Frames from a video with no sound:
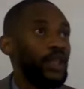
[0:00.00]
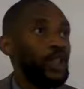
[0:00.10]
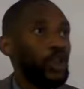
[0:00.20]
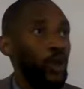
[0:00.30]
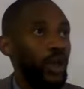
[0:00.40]

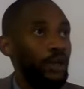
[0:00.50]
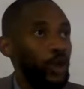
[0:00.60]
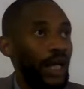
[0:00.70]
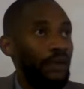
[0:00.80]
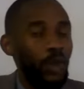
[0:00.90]
So if
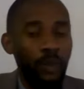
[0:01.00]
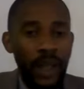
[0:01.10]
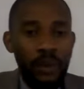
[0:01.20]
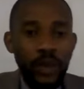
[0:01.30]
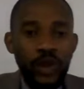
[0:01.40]
you have your
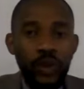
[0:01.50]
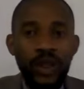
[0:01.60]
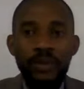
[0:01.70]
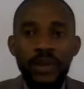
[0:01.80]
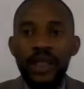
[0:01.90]
Bibles with
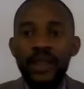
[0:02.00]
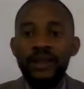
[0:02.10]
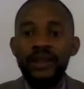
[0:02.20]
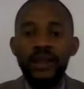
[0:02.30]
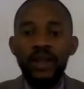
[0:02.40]

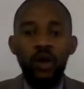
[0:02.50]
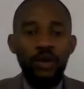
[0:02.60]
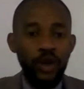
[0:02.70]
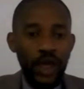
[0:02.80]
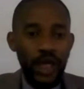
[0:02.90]
me, or
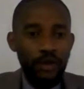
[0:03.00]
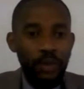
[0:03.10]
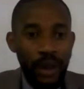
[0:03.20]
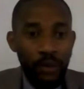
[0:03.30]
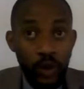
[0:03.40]
if you have your
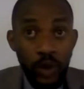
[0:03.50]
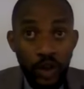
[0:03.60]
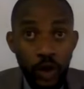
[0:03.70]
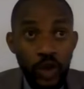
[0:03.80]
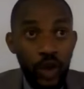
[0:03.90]
Bibles
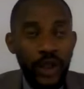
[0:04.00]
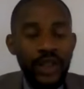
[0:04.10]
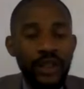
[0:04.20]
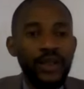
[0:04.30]
with you, sorry,